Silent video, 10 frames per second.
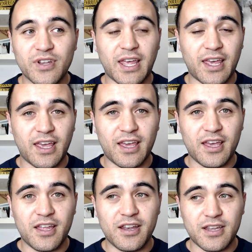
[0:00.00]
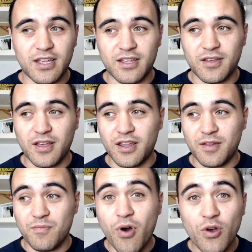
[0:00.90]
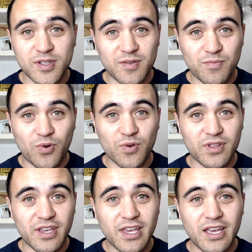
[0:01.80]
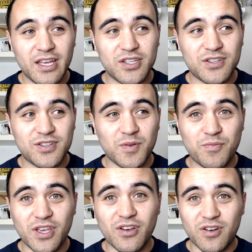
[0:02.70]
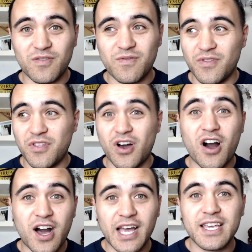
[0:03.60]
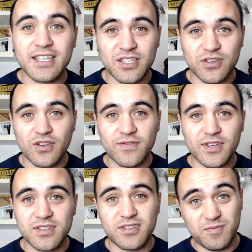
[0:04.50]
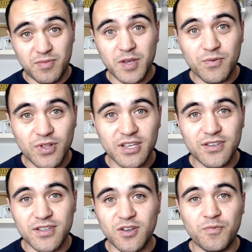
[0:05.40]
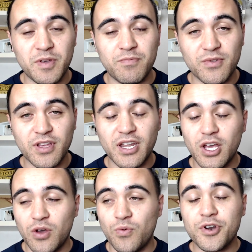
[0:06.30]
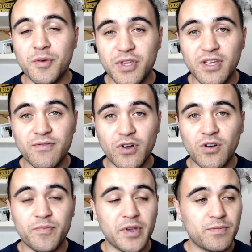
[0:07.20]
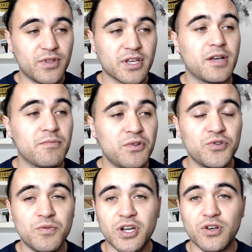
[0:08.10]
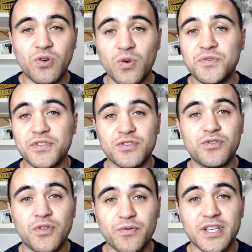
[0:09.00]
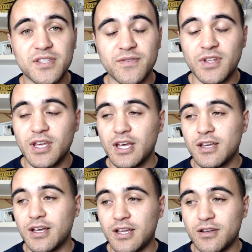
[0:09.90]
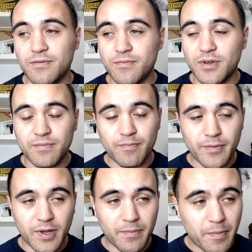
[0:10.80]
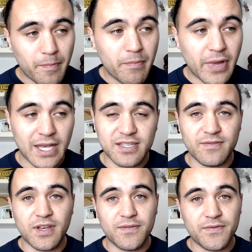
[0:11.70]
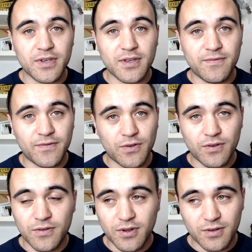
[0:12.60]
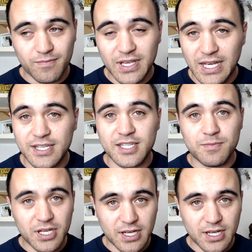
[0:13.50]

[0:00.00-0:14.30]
and most importantly, to be of the highest service to people like yourself, people that want to be involved, people that come and do my courses and all the rest of it. I'm a massive advocate for customer,